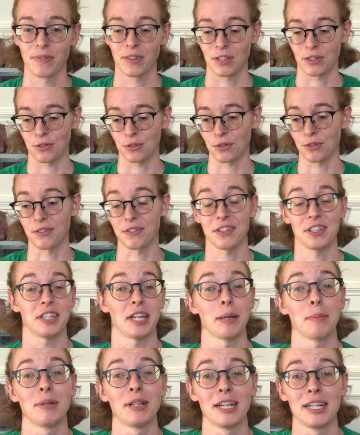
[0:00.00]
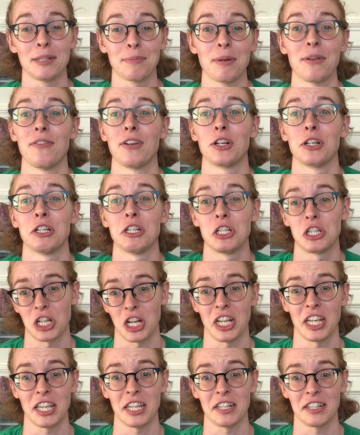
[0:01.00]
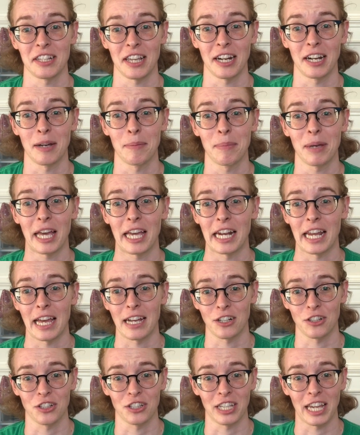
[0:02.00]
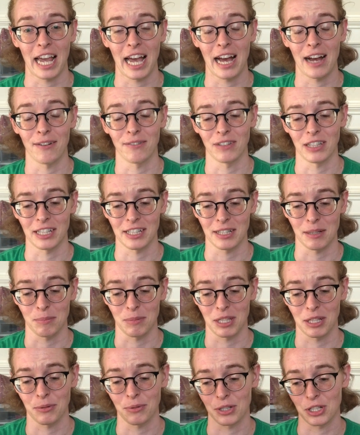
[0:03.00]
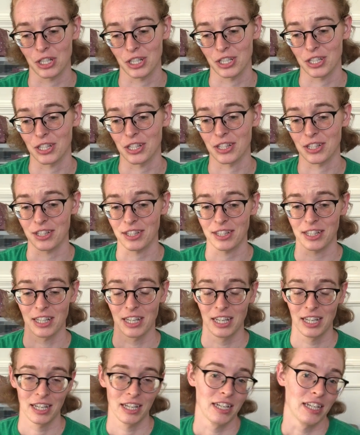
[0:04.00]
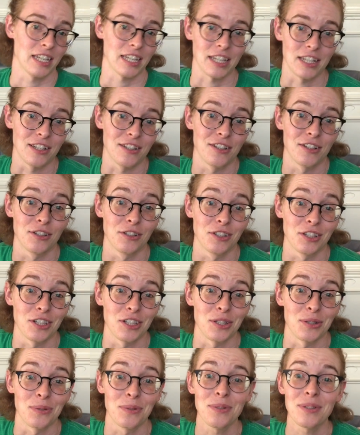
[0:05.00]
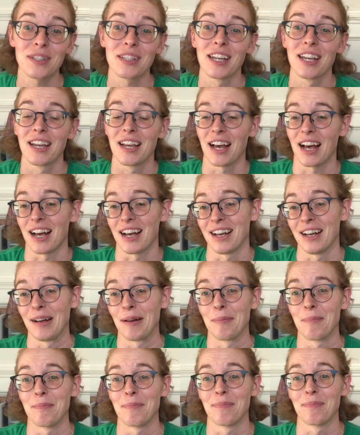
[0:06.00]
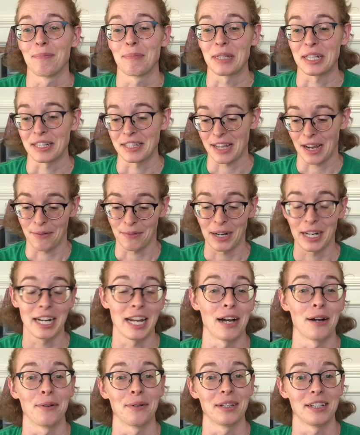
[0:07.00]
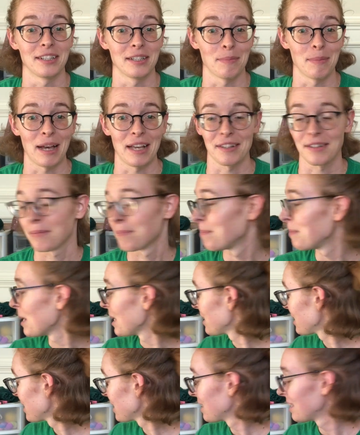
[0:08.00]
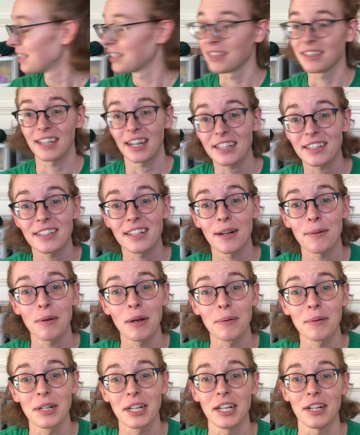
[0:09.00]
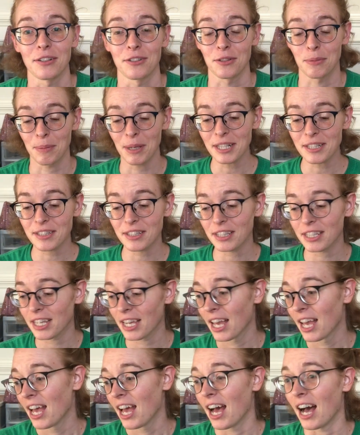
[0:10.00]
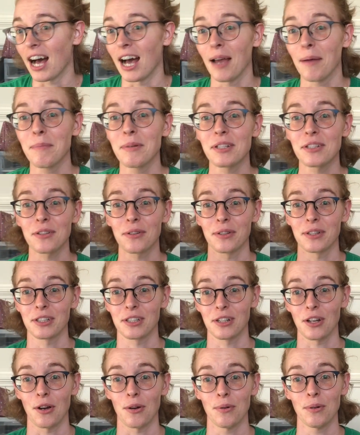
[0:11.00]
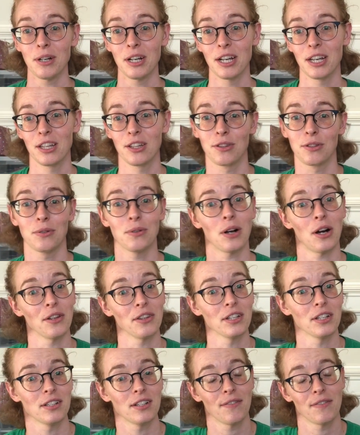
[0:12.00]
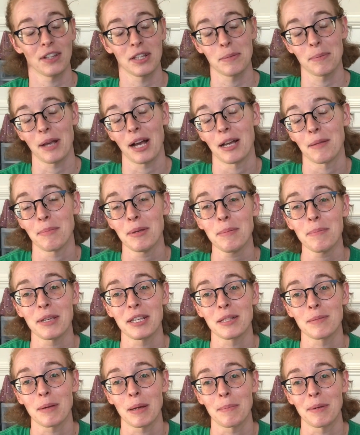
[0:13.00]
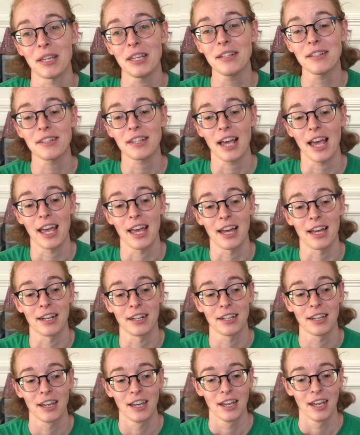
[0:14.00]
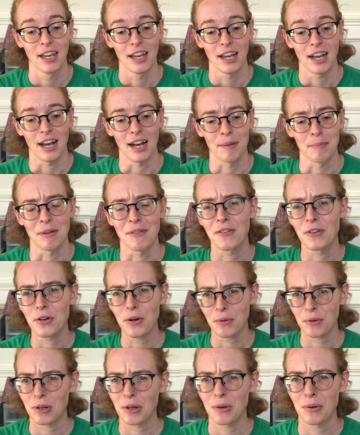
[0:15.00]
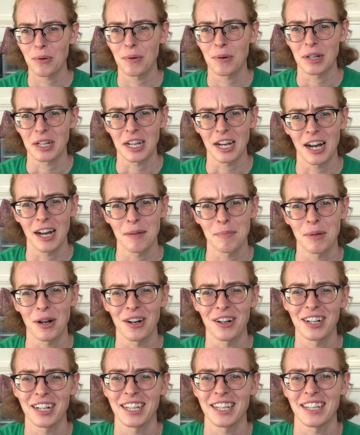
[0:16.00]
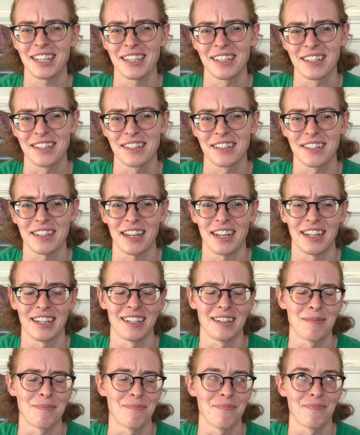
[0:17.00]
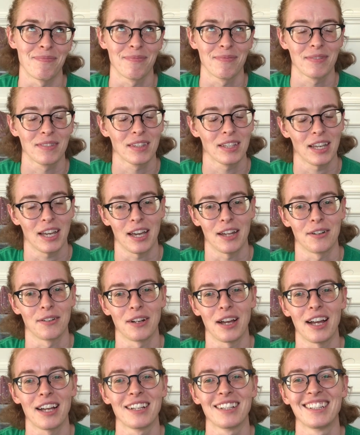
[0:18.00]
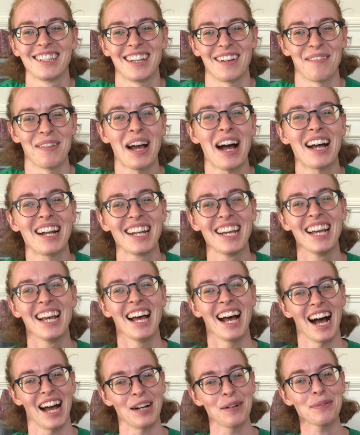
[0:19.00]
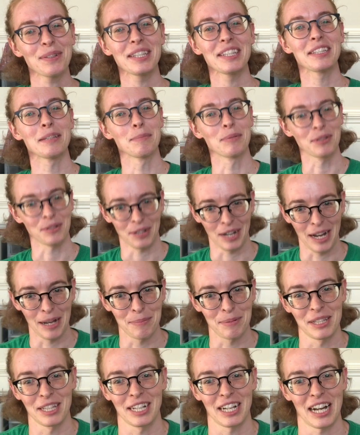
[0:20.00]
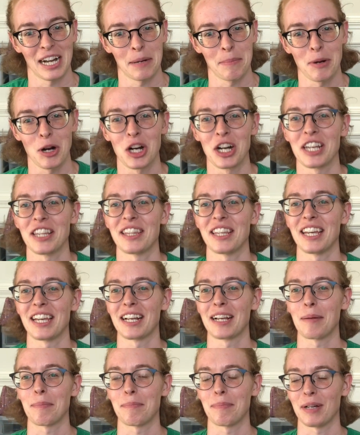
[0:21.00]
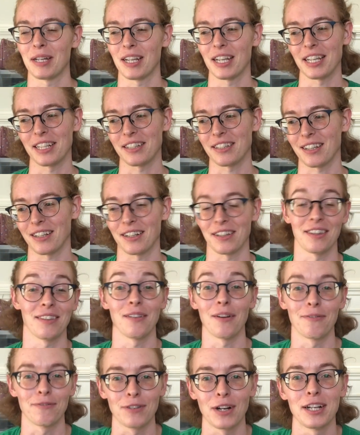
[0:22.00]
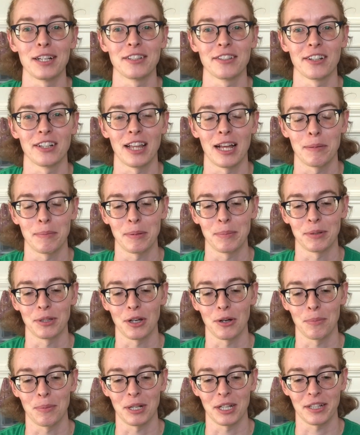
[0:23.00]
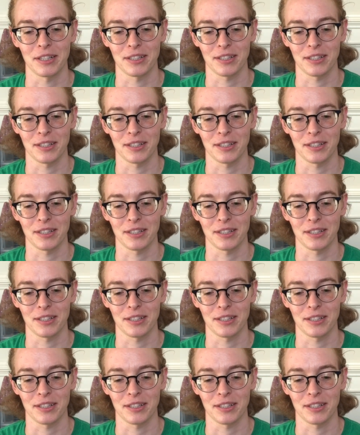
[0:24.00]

sort of stabilize my very janky setup and actually have like something which is easier to use. Because yeah, right now it's a mess, but that's not why we're here. So basically, I'm just going to go through all this stuff that's behind me piece by piece. And if you don't know, KonMari is, I don't know, I don't really subscribe to the KonMari thing, but it's like a phrase that a lot of people know, but